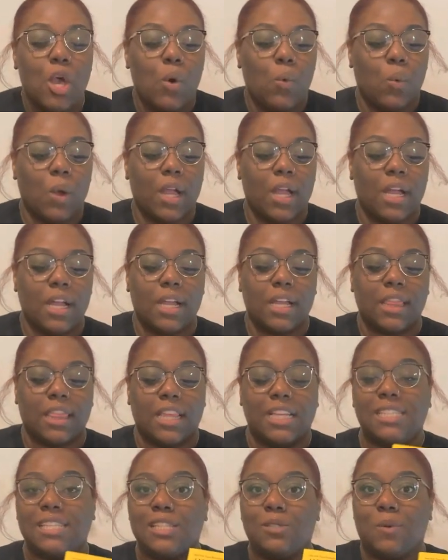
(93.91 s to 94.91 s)
where
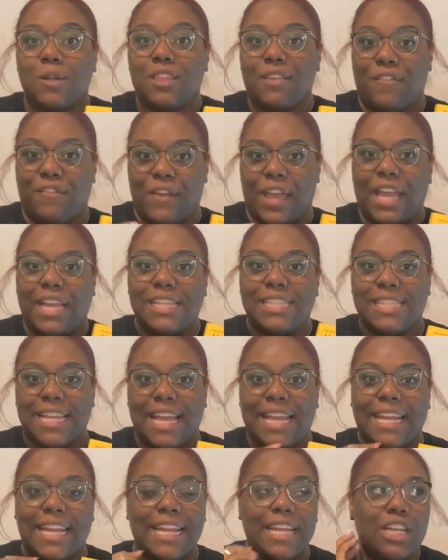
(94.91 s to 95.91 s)
this is where the fake
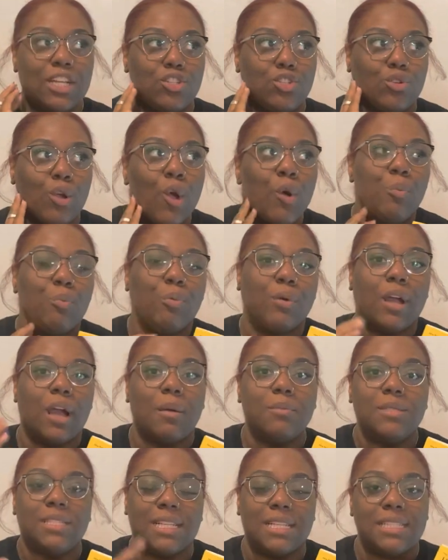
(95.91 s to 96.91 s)
dating trope
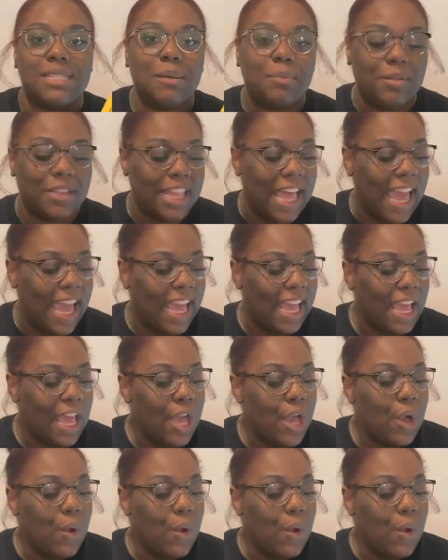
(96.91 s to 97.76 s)
comes into play,